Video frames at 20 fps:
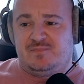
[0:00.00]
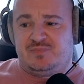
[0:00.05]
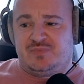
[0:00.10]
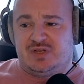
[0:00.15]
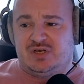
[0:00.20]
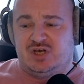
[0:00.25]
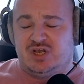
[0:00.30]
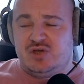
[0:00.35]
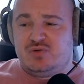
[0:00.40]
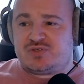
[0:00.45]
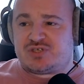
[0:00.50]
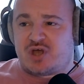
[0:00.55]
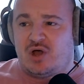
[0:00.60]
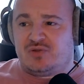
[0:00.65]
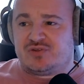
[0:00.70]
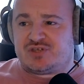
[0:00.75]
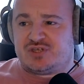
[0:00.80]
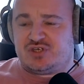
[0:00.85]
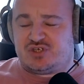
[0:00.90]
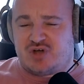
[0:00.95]
lose
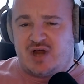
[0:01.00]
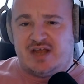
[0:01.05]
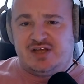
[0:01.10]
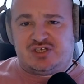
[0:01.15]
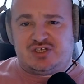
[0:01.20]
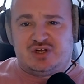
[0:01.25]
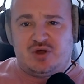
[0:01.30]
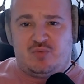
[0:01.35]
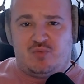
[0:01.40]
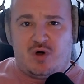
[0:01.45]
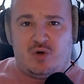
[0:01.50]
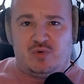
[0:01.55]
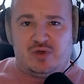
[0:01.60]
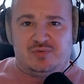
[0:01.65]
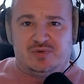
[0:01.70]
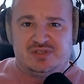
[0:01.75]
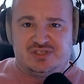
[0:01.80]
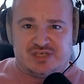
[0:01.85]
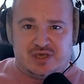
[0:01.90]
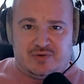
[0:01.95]
concentration on what we
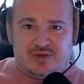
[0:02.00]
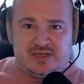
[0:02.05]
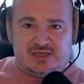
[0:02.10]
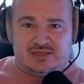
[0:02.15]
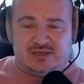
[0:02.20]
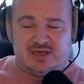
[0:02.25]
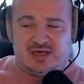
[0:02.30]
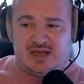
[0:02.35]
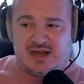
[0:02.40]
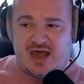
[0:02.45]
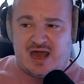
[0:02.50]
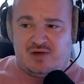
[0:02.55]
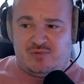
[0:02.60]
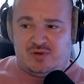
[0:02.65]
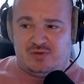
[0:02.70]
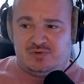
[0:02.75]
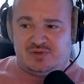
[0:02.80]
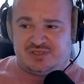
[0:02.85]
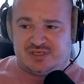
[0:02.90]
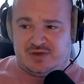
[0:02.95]
were doing and how
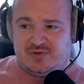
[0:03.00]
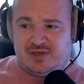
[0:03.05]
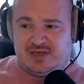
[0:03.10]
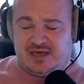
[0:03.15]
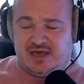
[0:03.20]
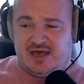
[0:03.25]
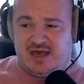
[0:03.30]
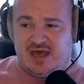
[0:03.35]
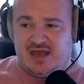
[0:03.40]
we were doing it,